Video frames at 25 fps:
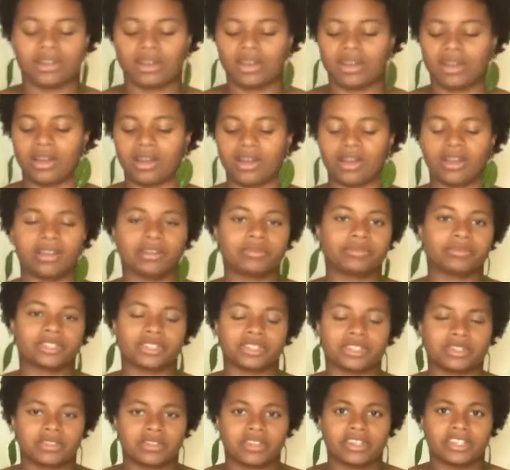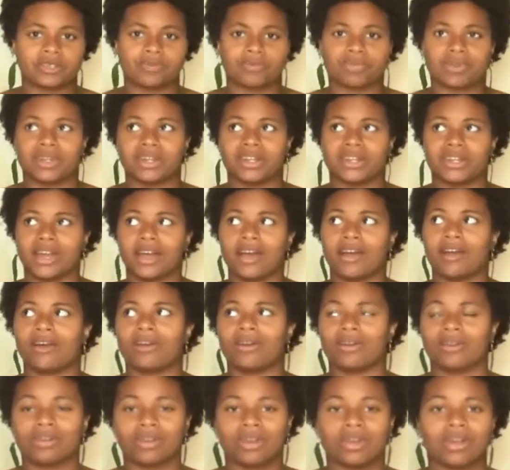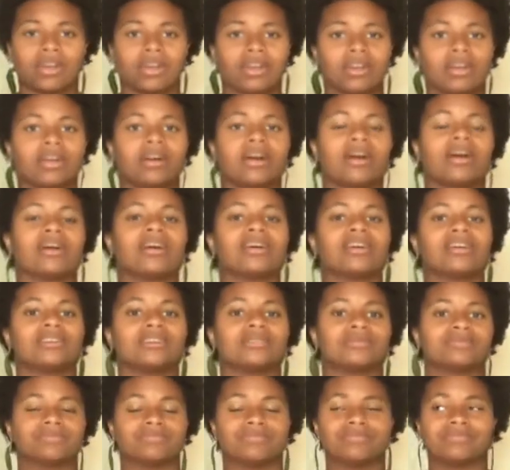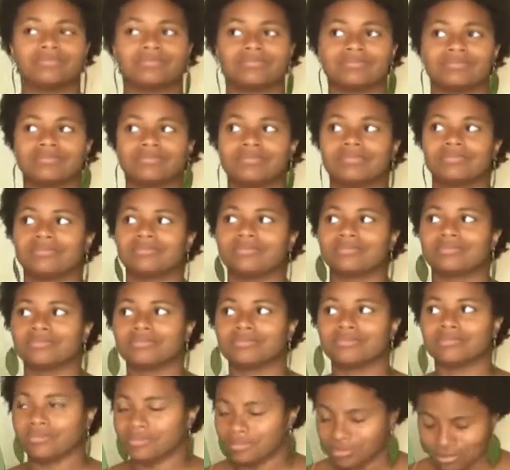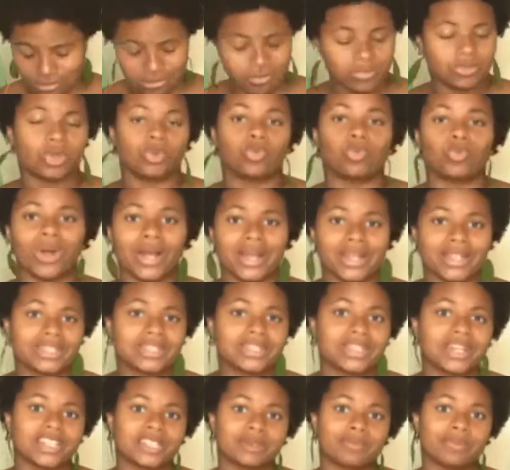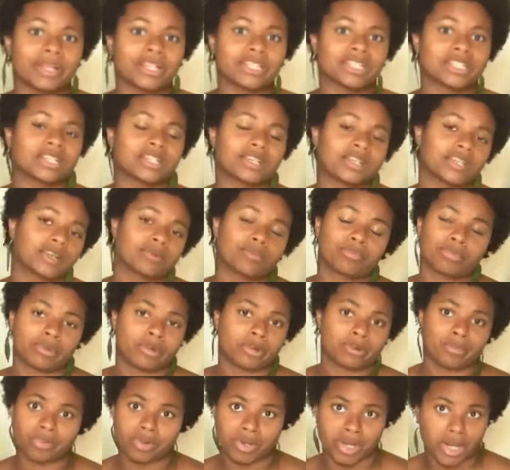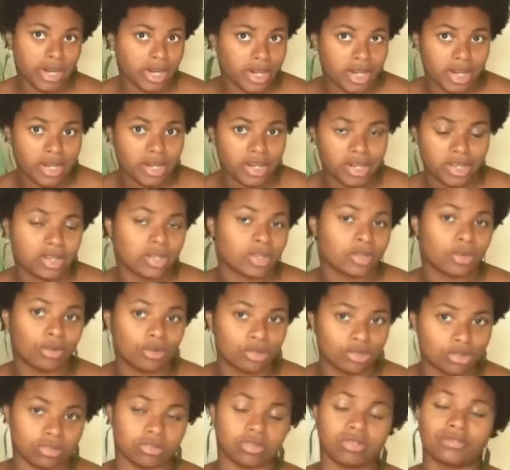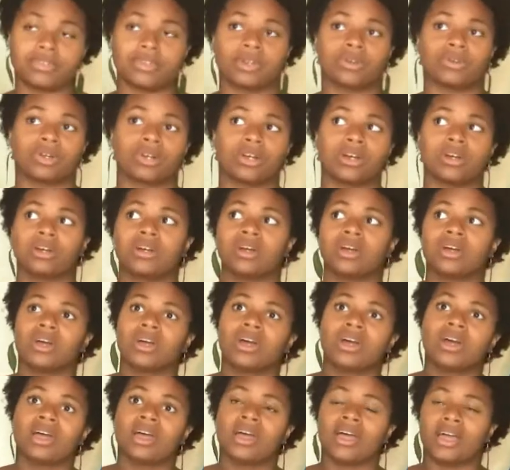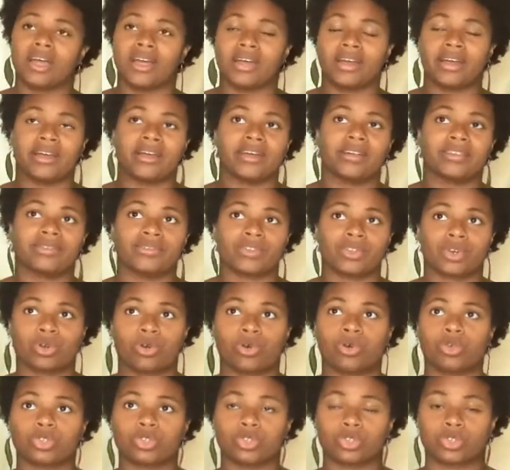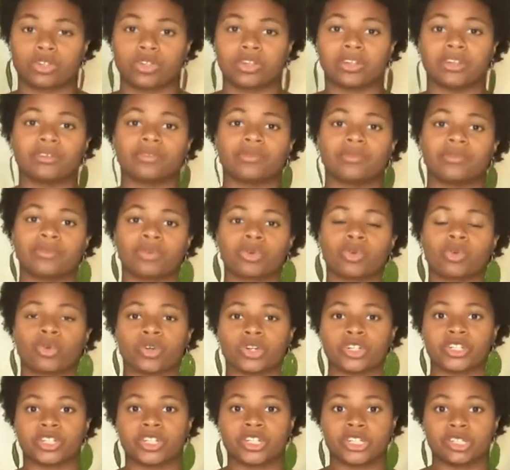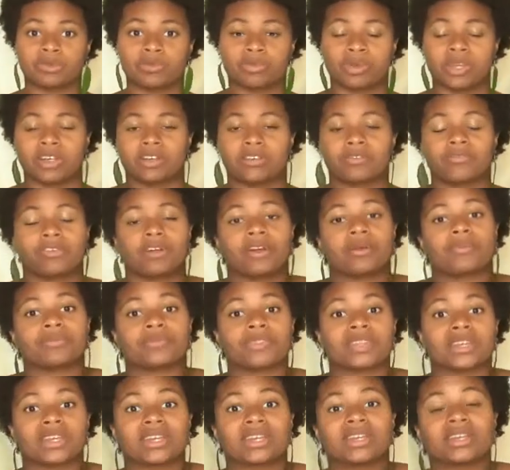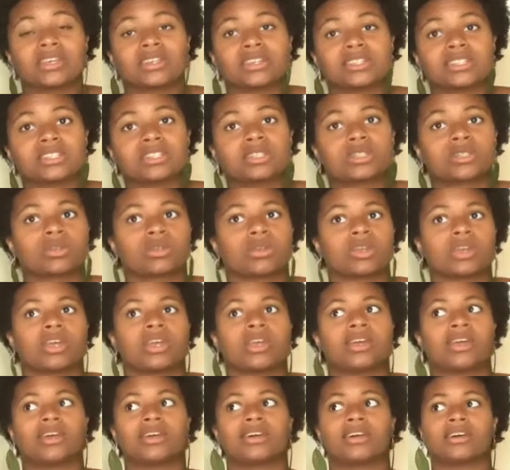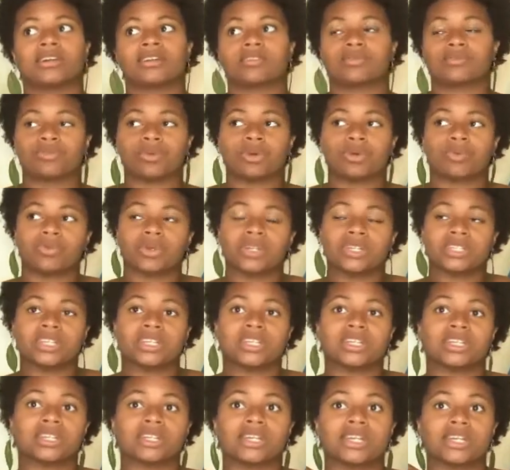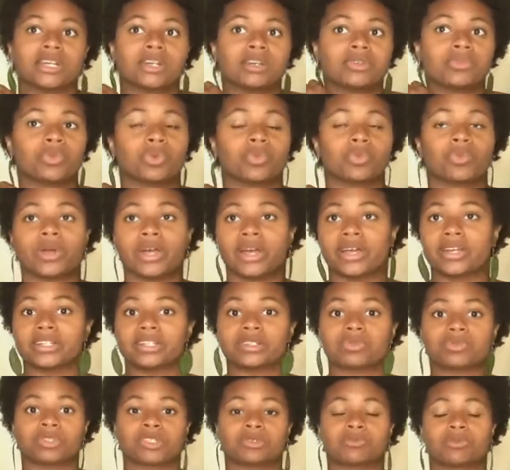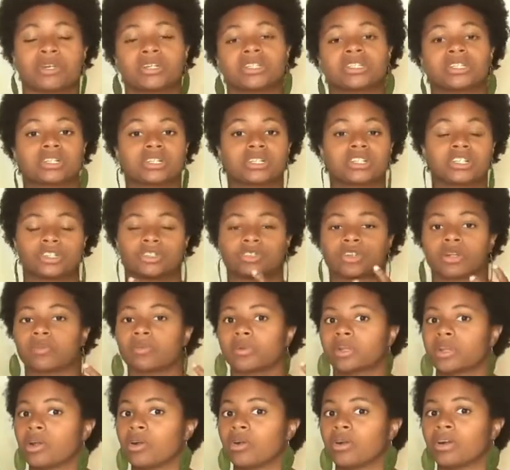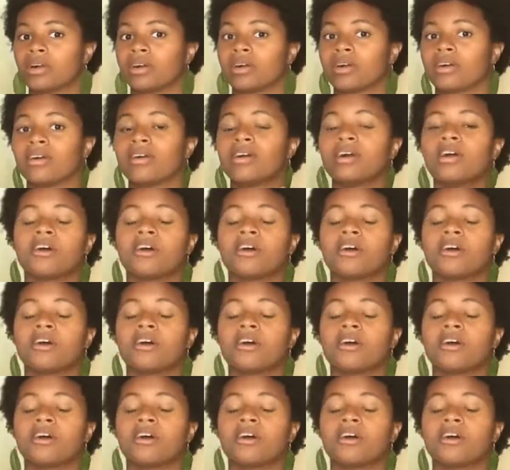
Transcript: I'm just going to explain how the West has basically appropriated the culture of yoga, and the culture origins being from the East, and what we did here in the West was basically strip yoga